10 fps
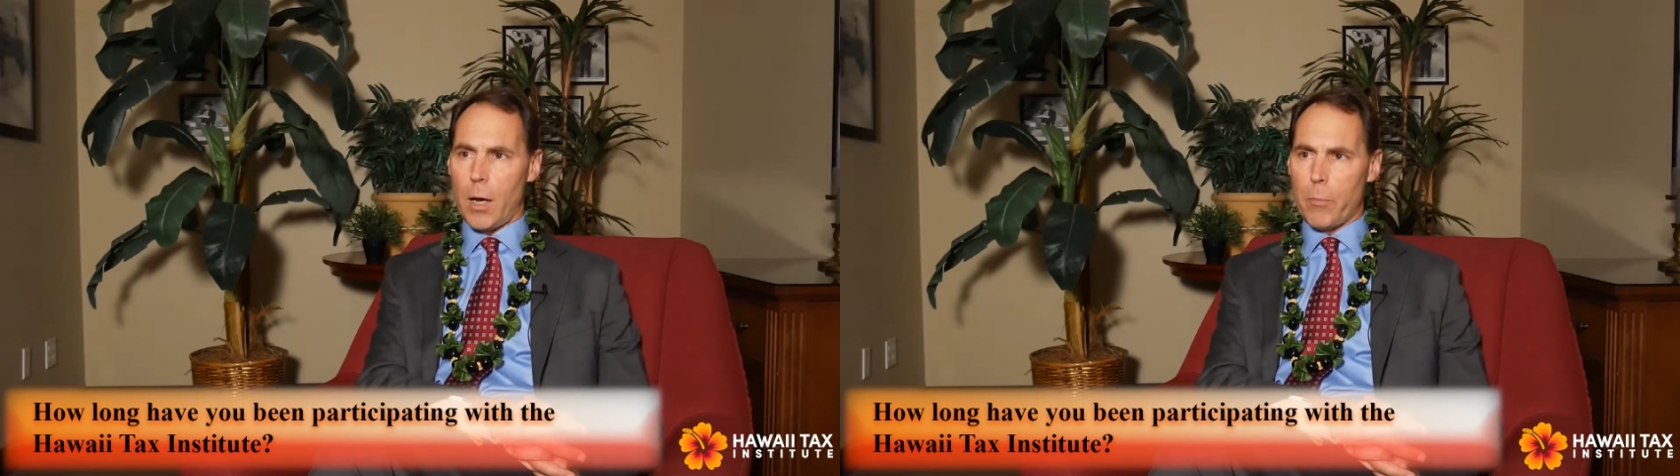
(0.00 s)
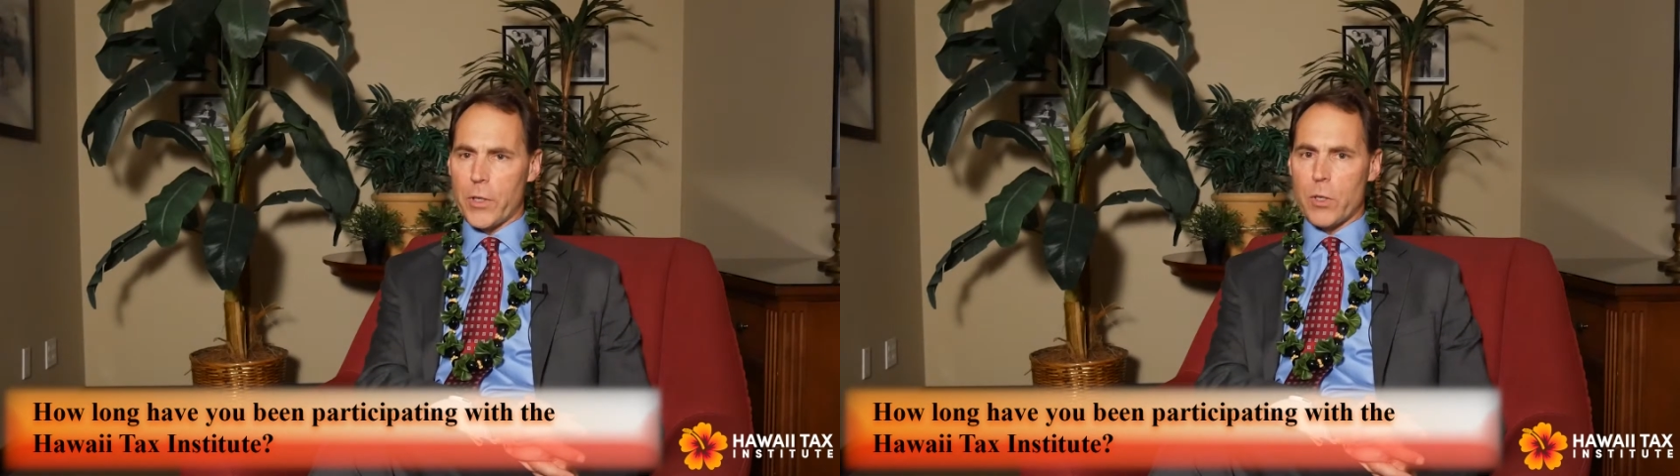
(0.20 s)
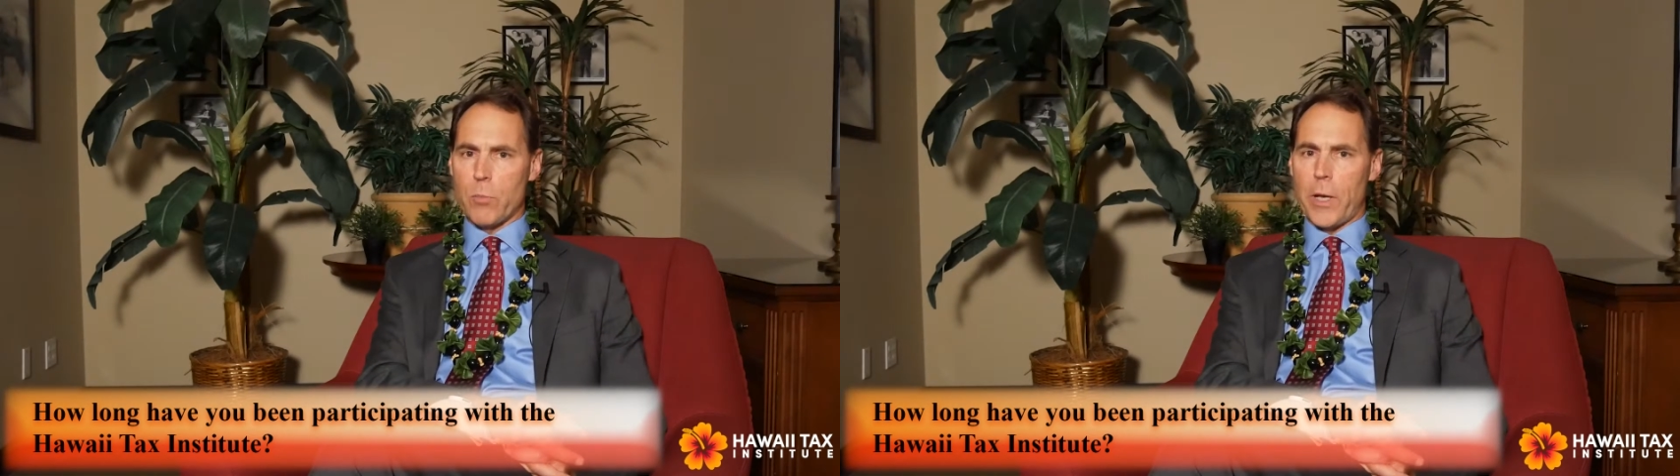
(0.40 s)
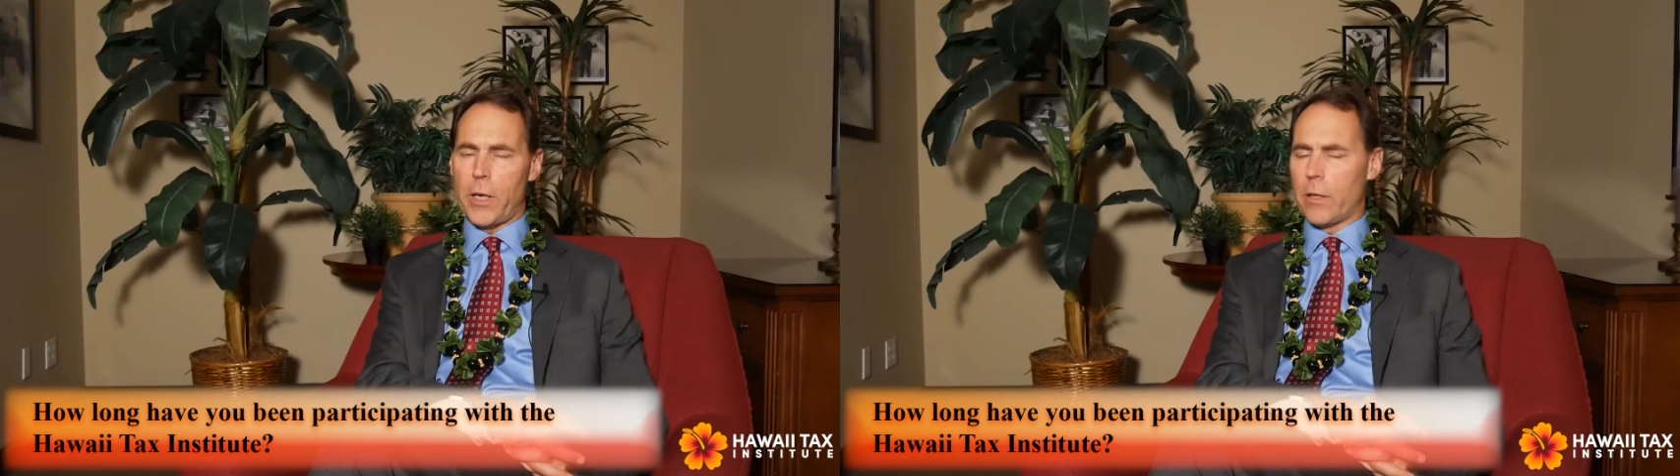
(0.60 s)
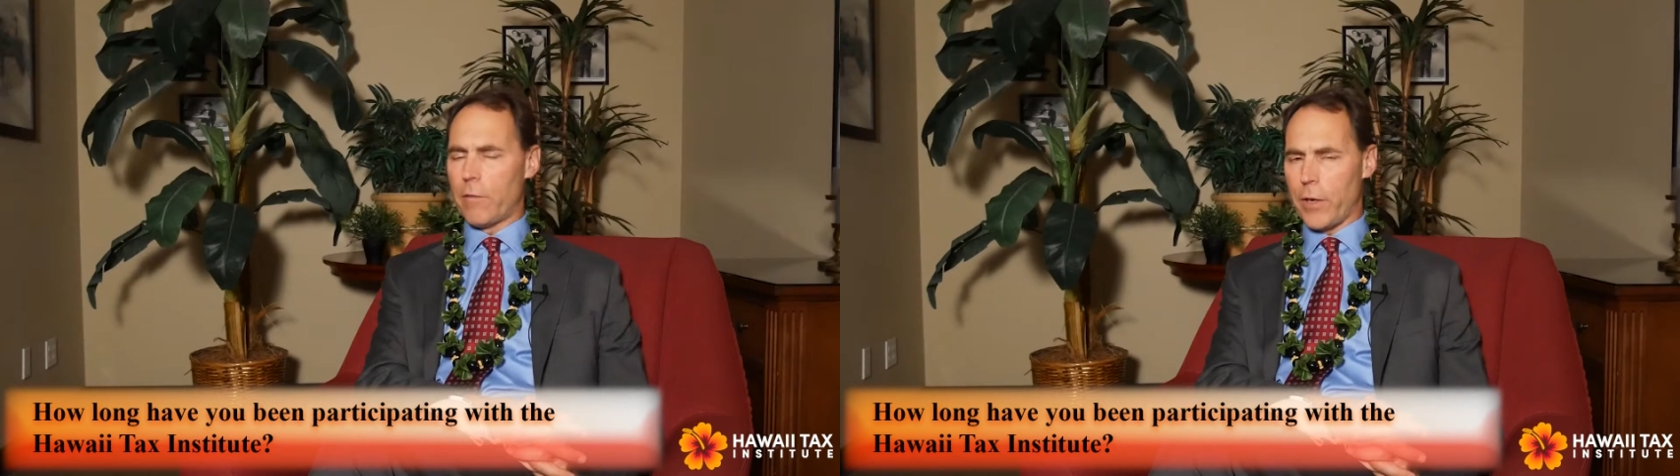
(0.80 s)

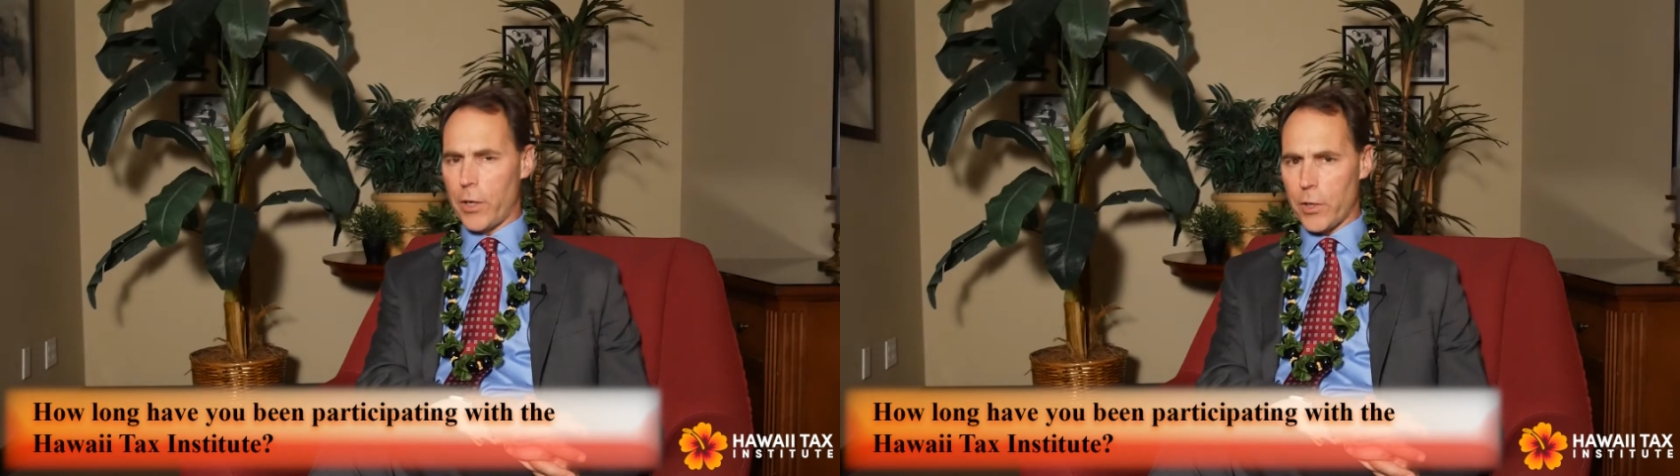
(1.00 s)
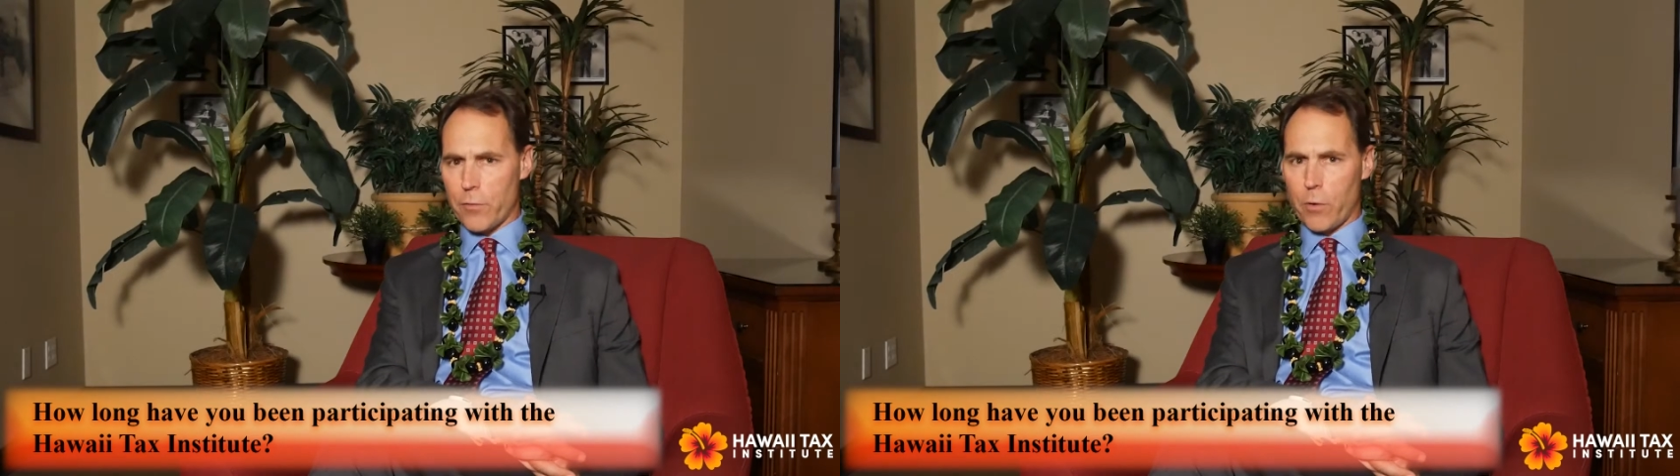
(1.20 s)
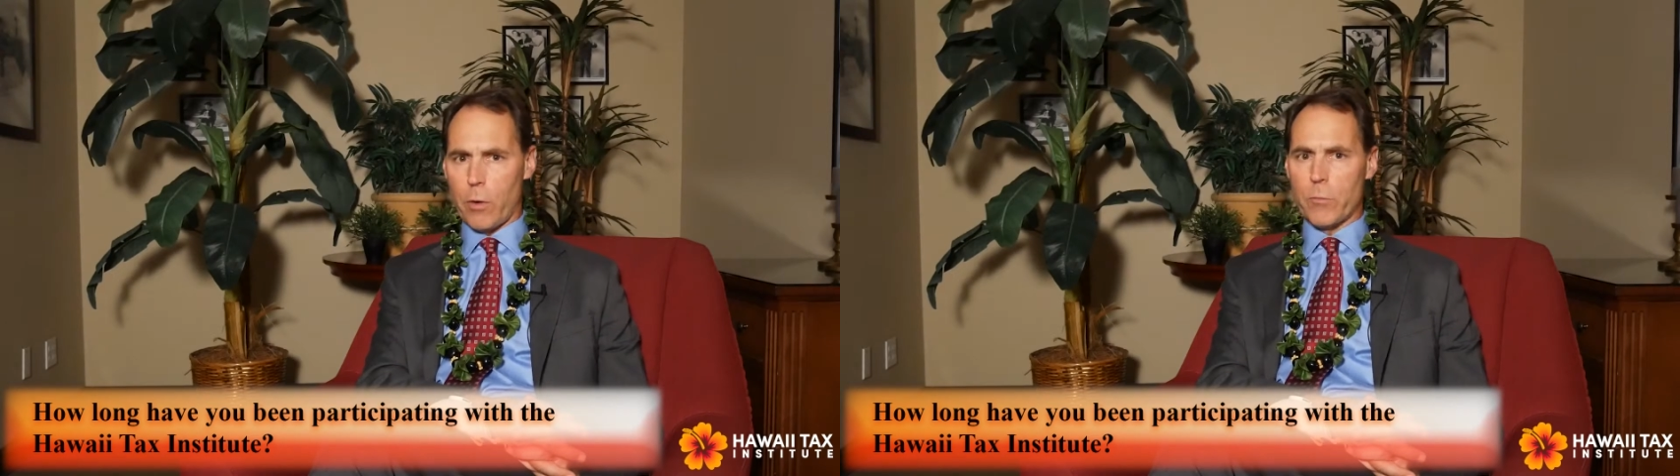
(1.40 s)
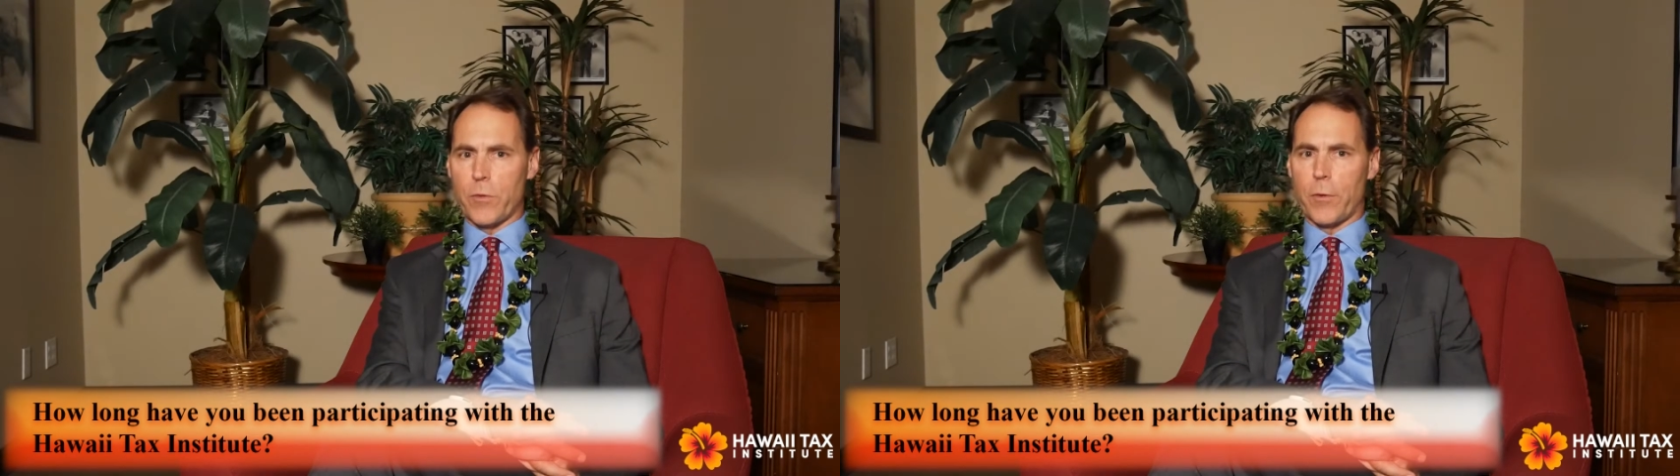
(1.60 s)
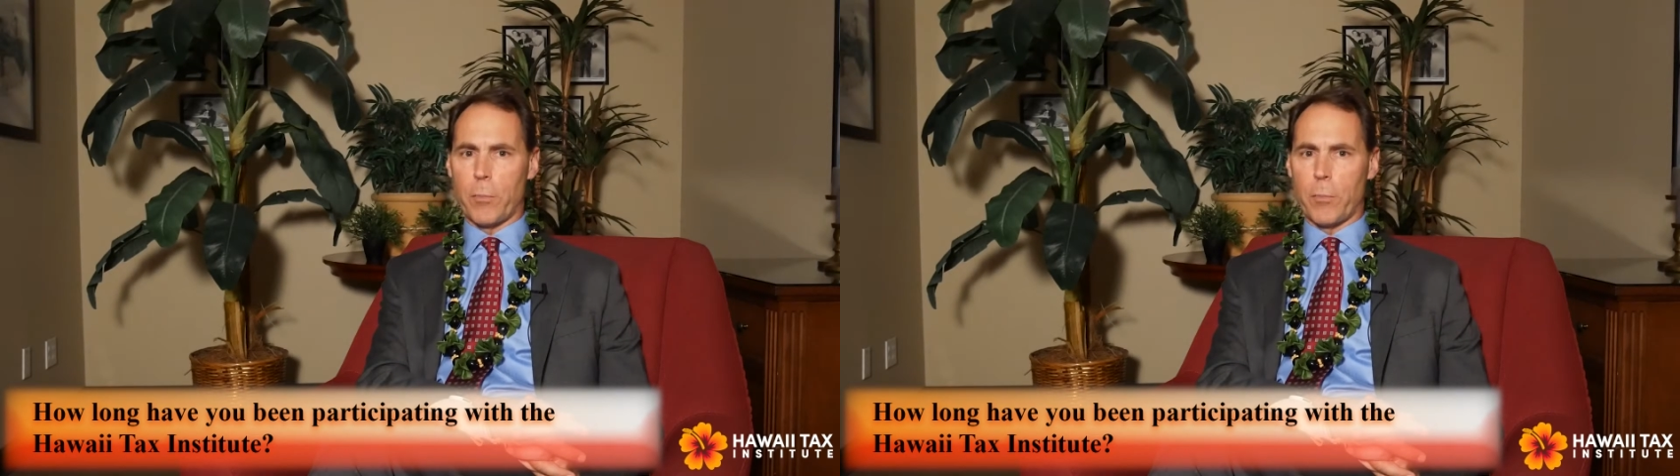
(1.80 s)
participated in various forums for